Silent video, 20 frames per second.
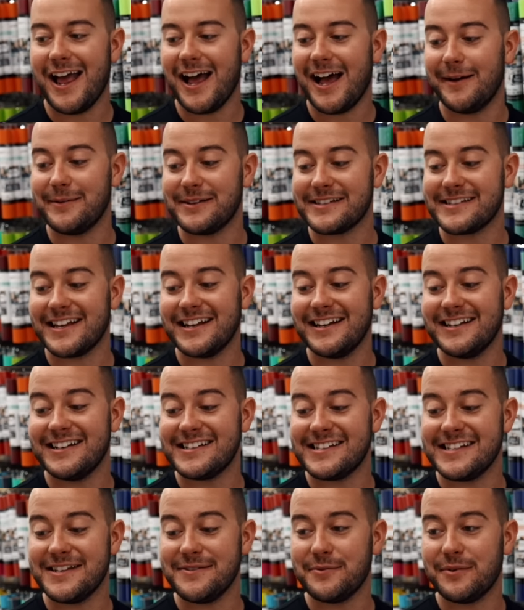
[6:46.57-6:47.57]
I'm excited to
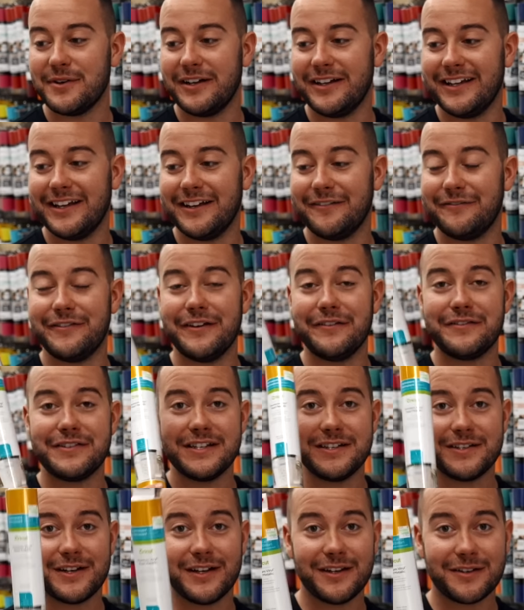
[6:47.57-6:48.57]
see what a
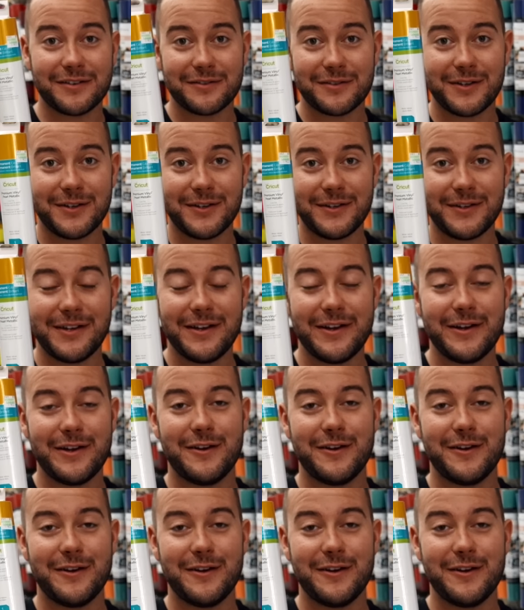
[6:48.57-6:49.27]
$15 roll